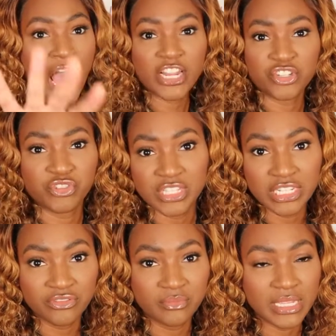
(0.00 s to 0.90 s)
I just
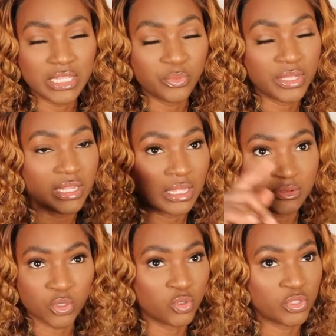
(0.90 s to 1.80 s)
recently remade the wig. I
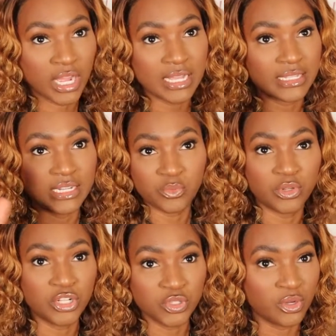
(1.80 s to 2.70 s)
told you guys I didn't
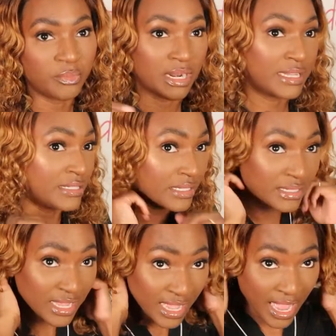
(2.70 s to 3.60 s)
want to do it, but I did,
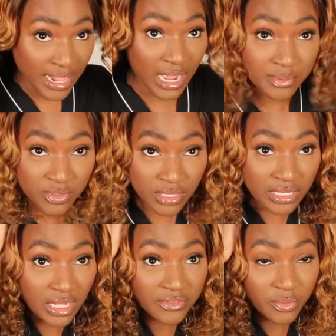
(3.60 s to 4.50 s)
and I absolutely
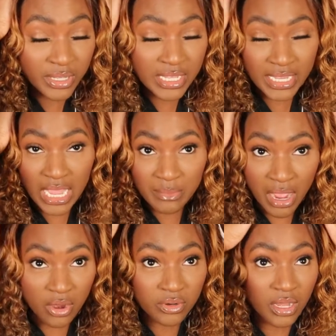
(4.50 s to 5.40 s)
love the way it came
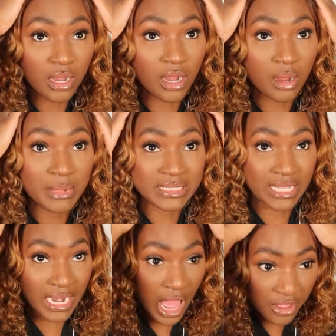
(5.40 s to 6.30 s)
out. It's
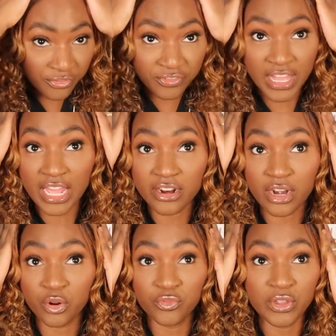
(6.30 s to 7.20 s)
a lot flatter. I
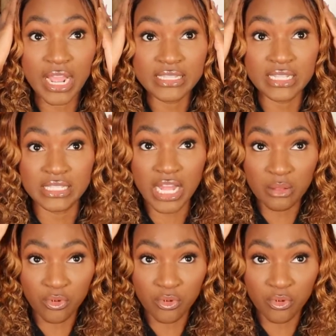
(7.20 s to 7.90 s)
don't know if you guys can tell.